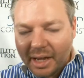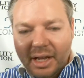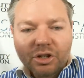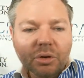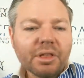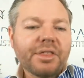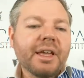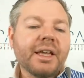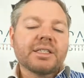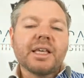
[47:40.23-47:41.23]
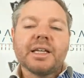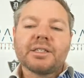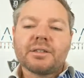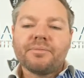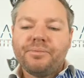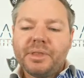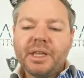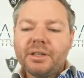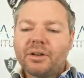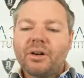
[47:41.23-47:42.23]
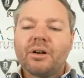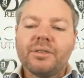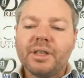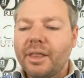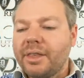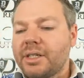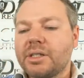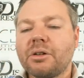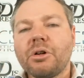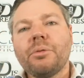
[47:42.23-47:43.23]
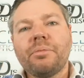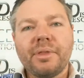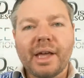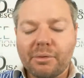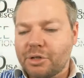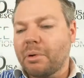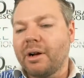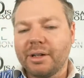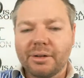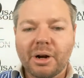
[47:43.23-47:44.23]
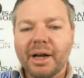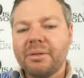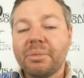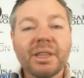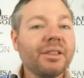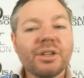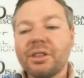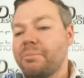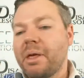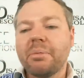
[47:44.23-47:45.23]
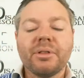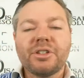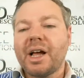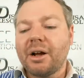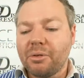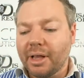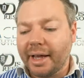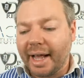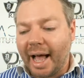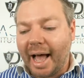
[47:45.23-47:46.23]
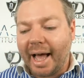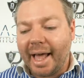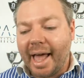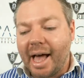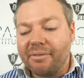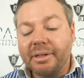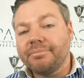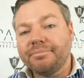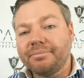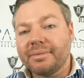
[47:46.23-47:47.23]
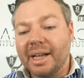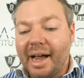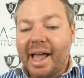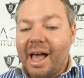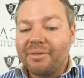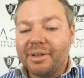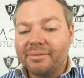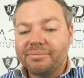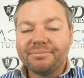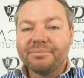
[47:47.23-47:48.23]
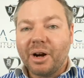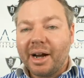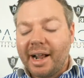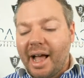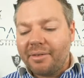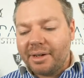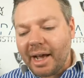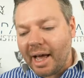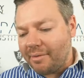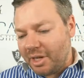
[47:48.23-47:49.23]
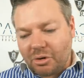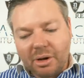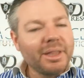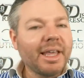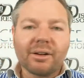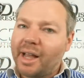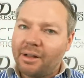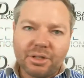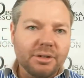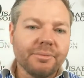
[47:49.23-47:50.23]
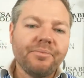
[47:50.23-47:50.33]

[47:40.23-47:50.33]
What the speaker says: So the thing is this, this is the group that responded, right? But then there's other people in the chat who are like, I haven't. Yeah. Heavy equipment. That'll count too.